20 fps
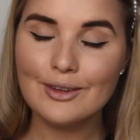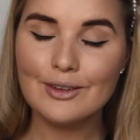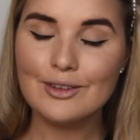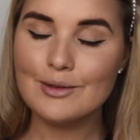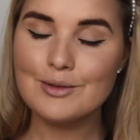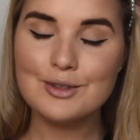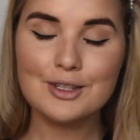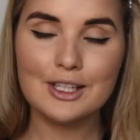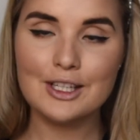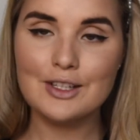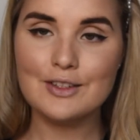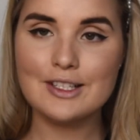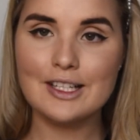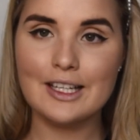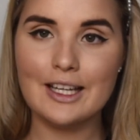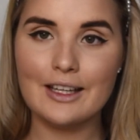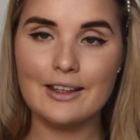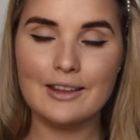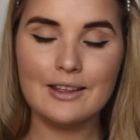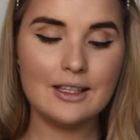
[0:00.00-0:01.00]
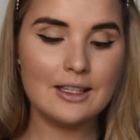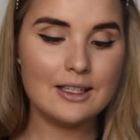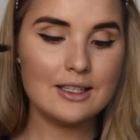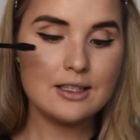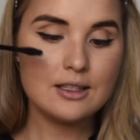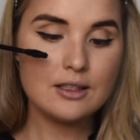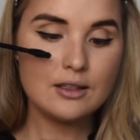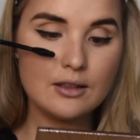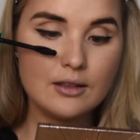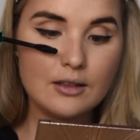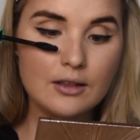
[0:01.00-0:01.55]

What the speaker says: So I'm just going to use it like this.